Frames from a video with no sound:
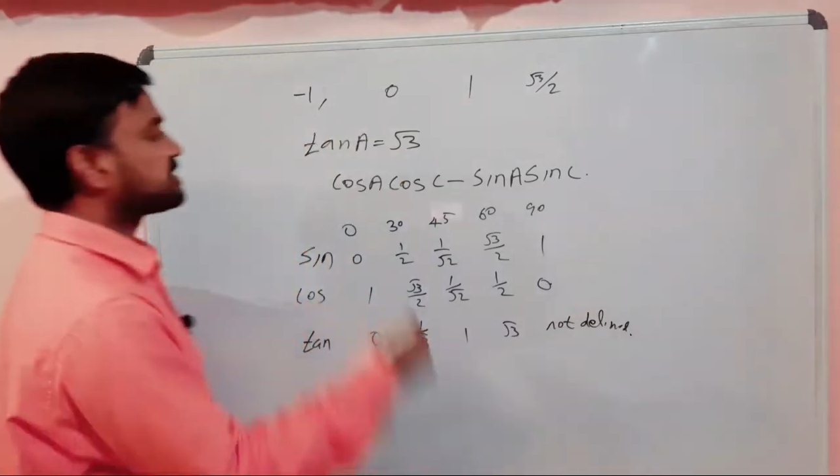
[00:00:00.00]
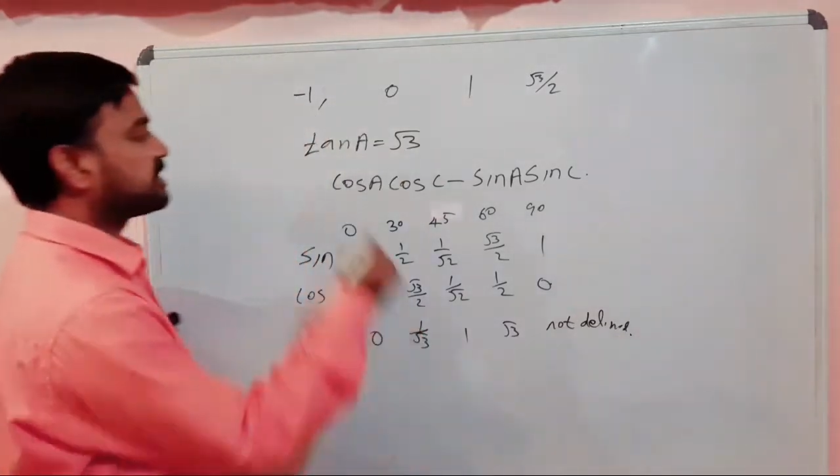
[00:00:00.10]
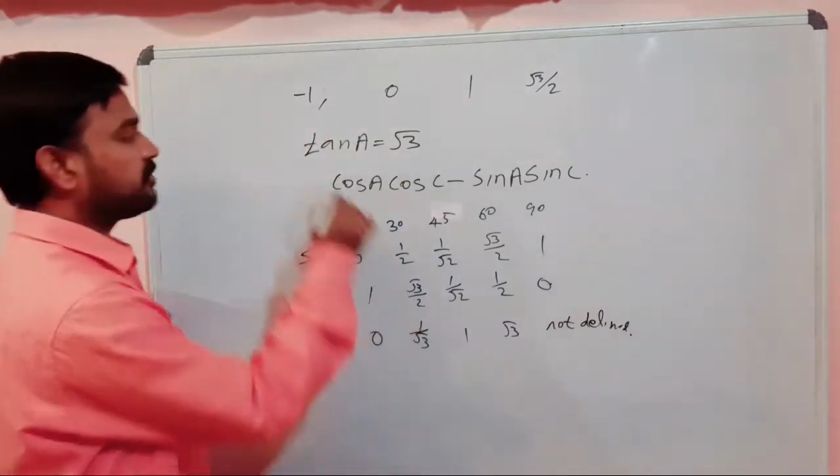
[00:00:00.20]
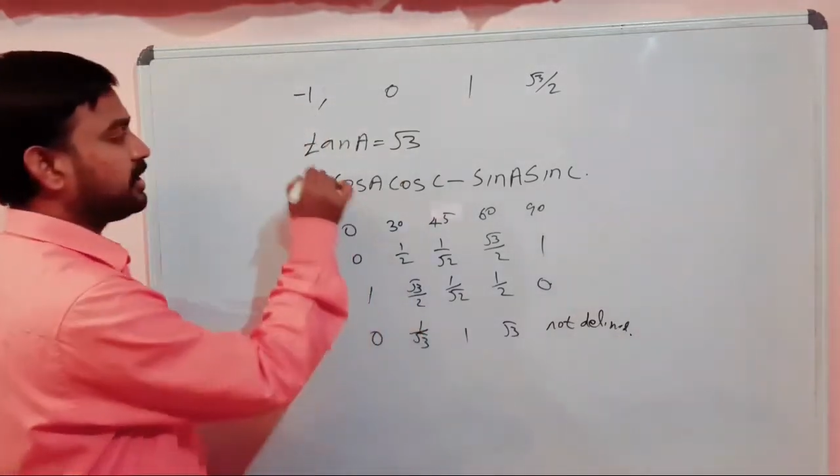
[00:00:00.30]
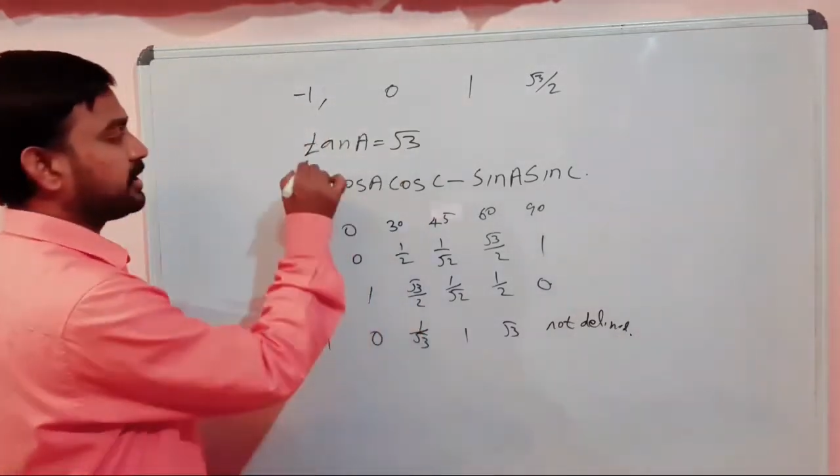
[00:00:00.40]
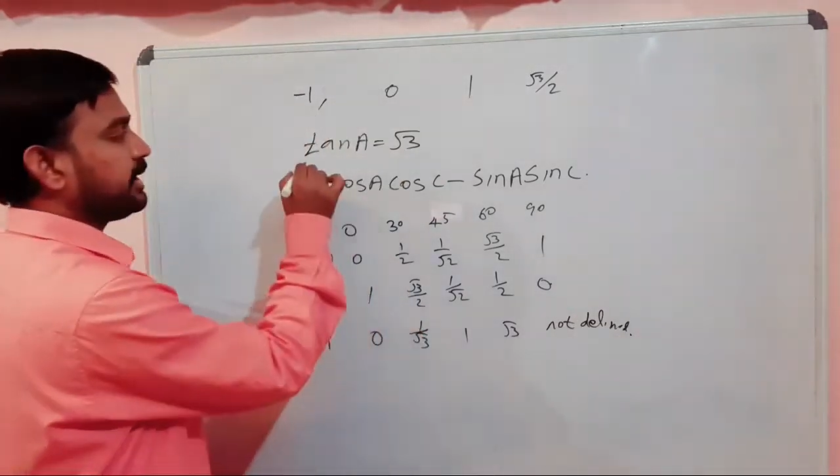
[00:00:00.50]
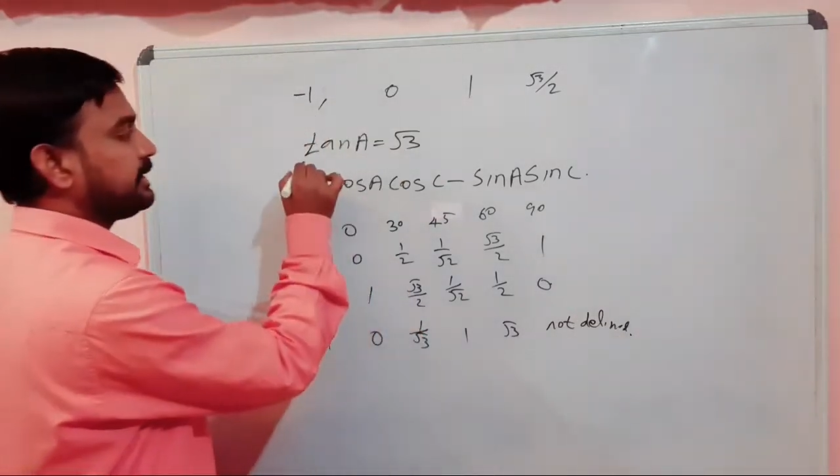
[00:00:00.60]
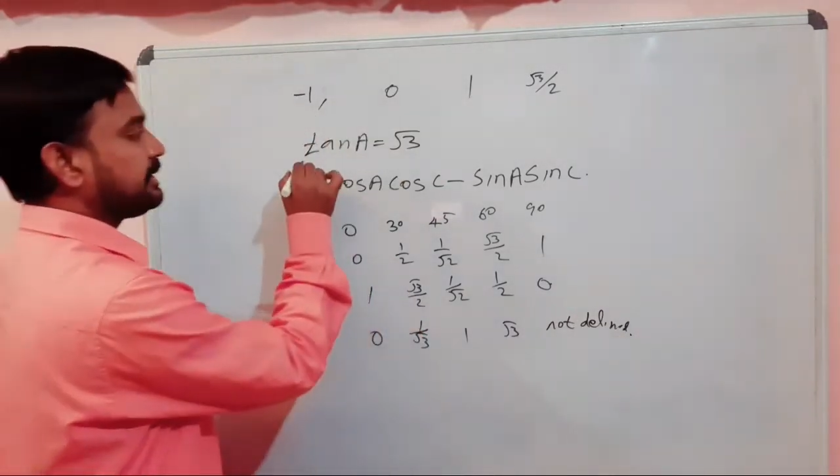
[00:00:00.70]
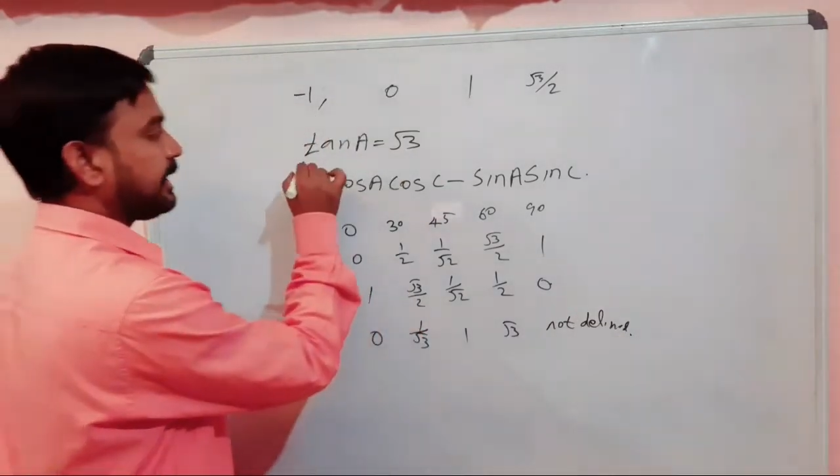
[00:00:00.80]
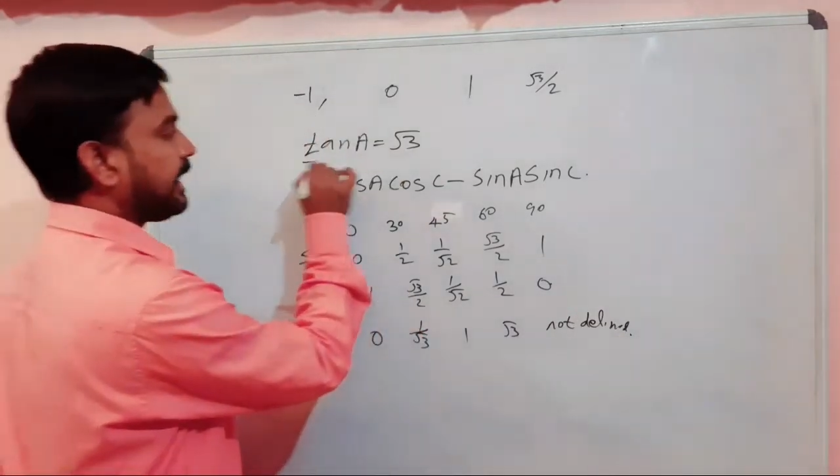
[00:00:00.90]
given
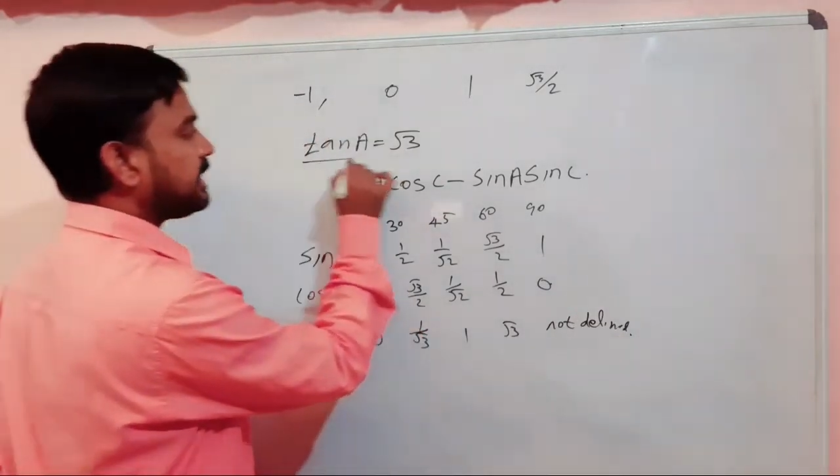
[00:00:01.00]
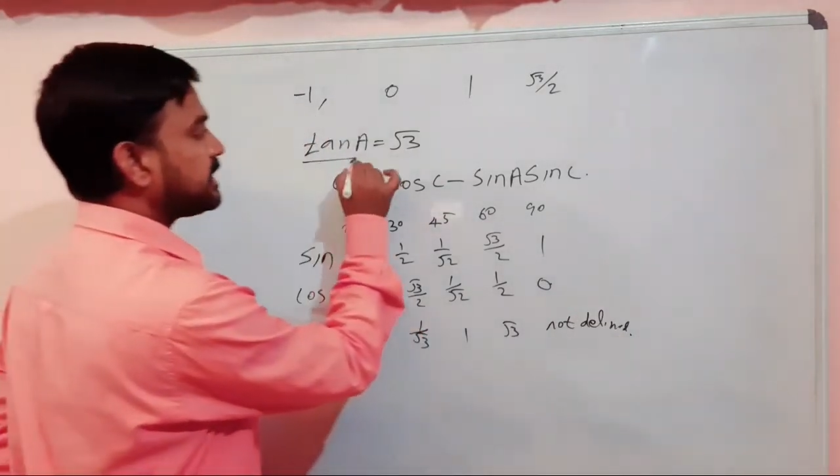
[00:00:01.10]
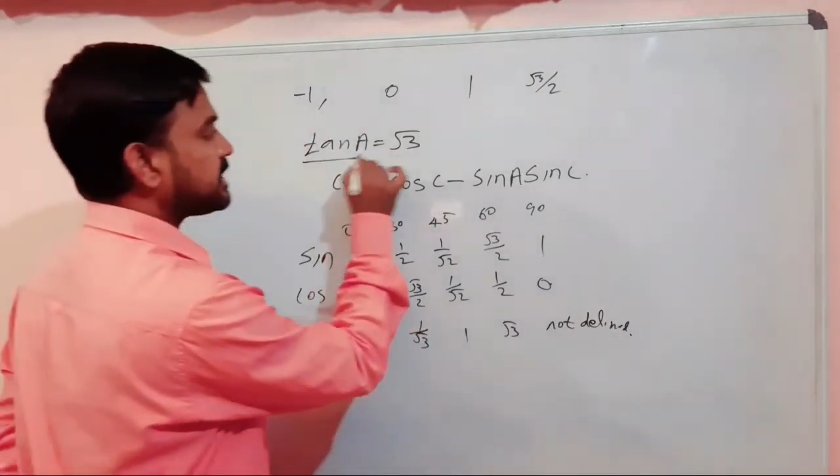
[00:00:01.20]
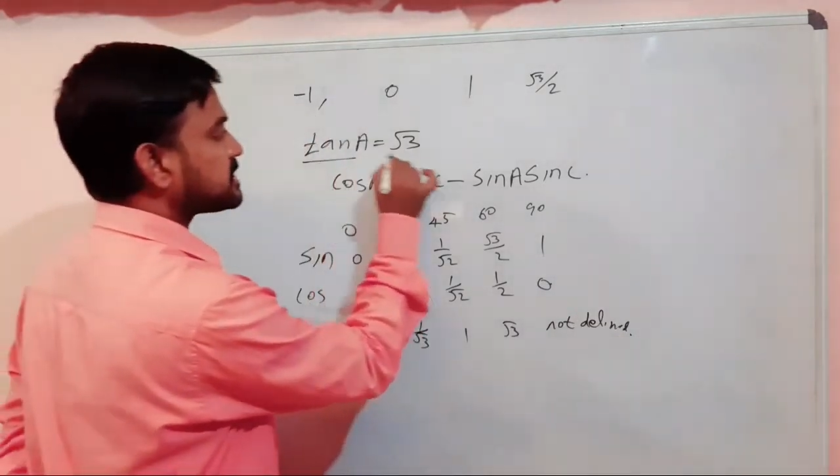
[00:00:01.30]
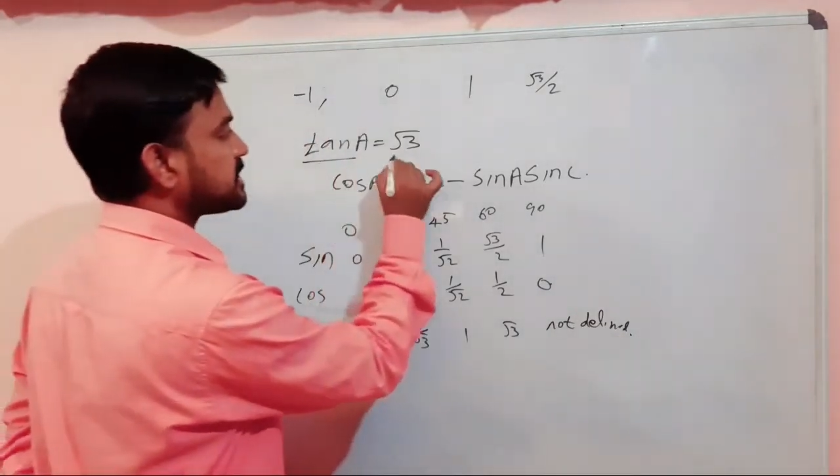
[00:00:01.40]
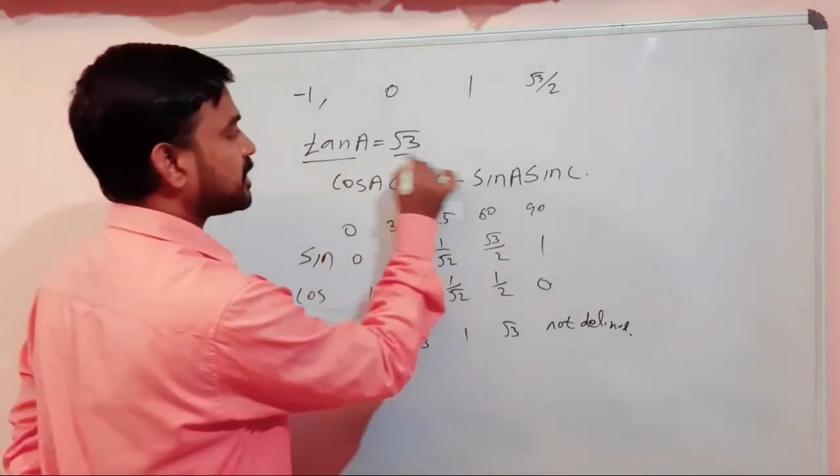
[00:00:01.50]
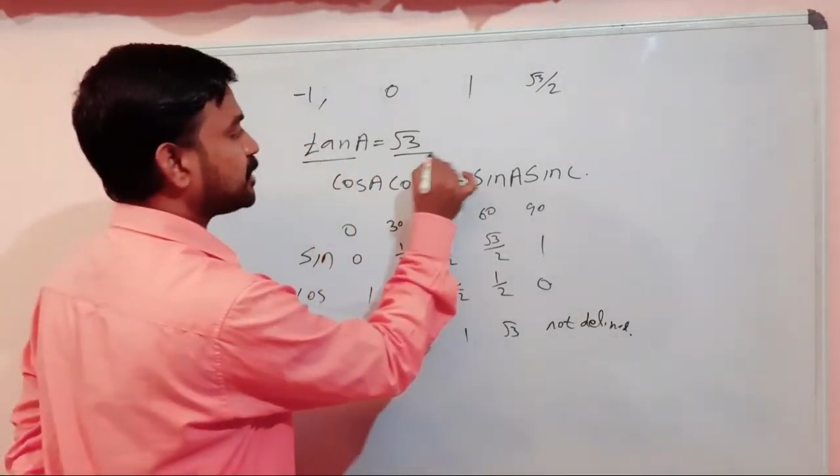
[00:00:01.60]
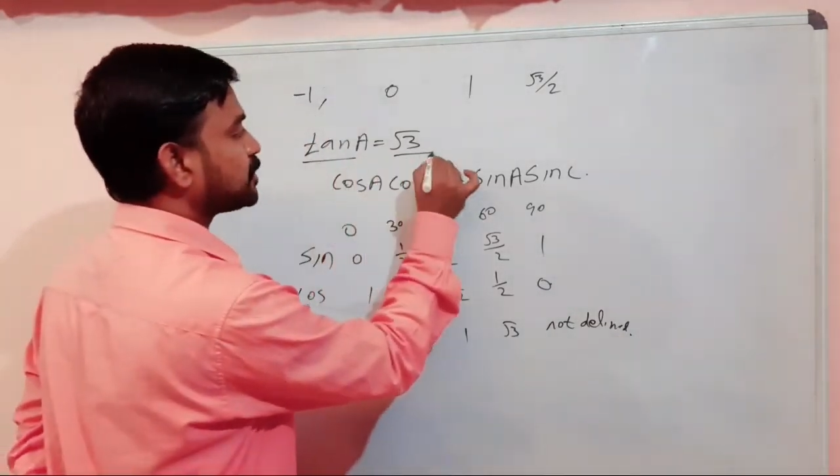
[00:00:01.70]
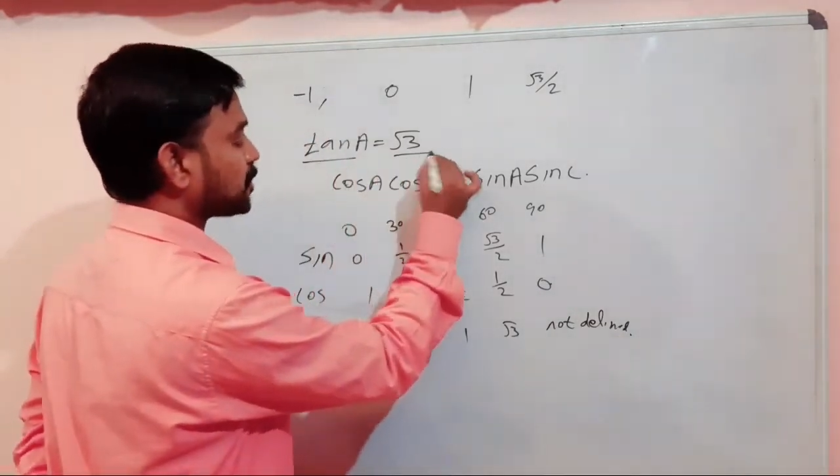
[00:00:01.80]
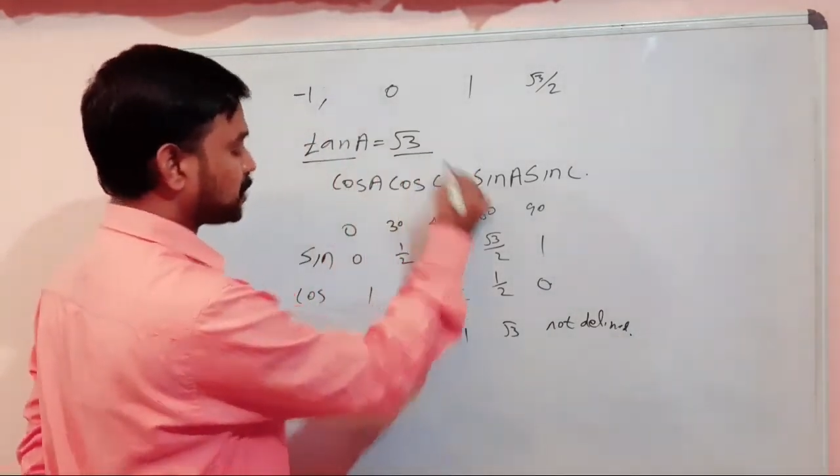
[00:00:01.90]
that tan A is equal
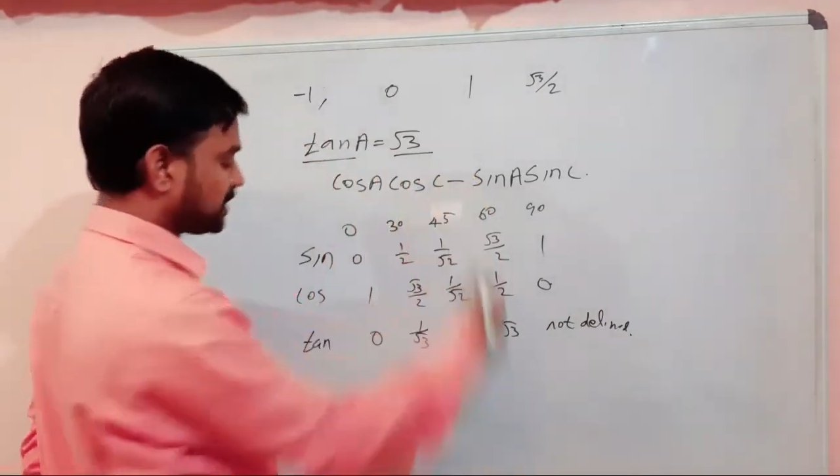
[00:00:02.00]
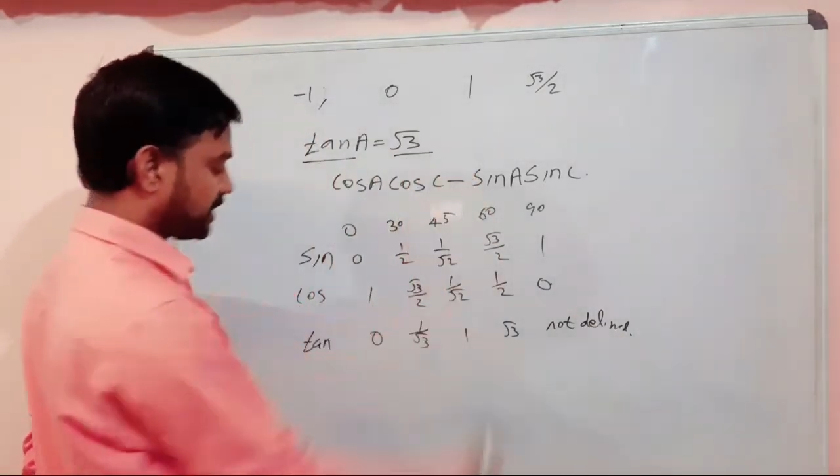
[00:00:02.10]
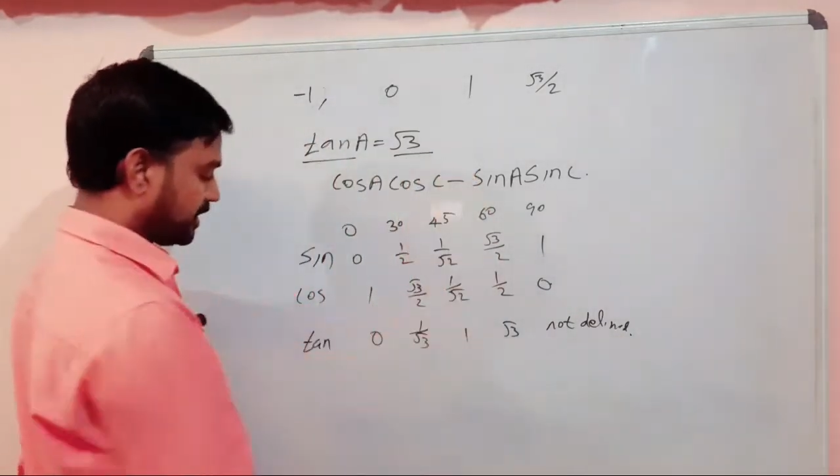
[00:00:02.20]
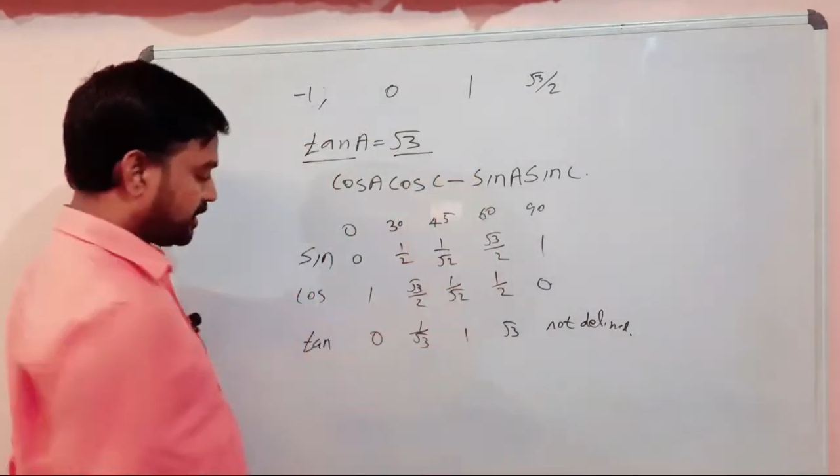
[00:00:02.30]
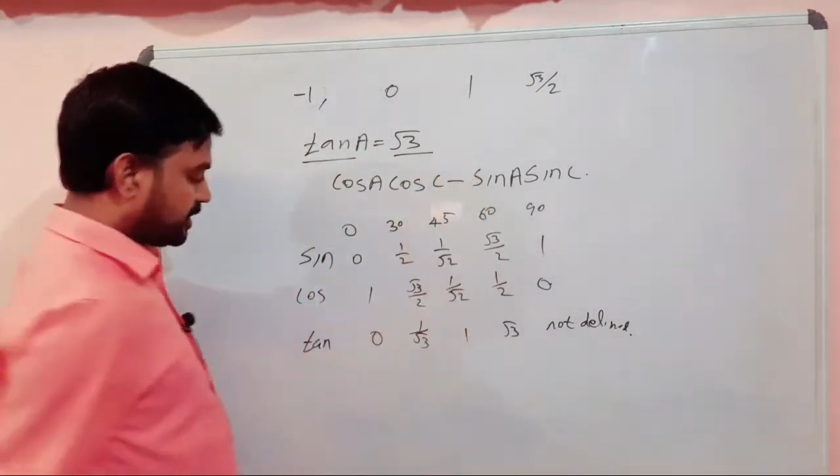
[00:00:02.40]
to root 3.